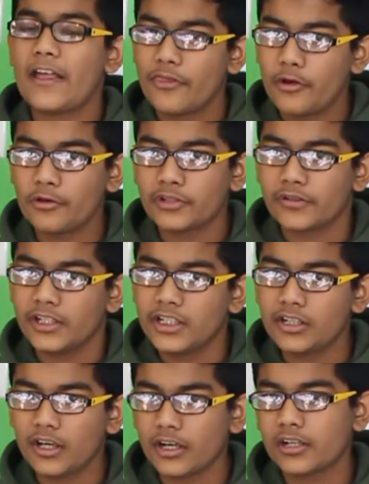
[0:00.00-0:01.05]
Those are really
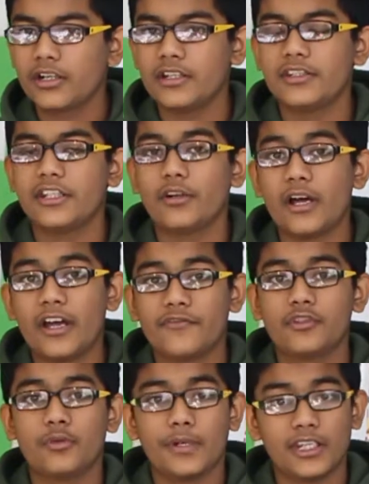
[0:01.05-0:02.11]
dark because they don't have
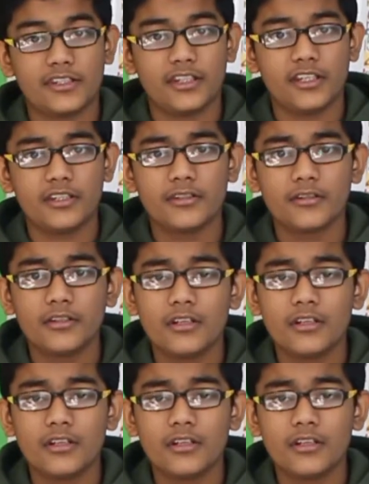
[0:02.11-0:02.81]
too many cities.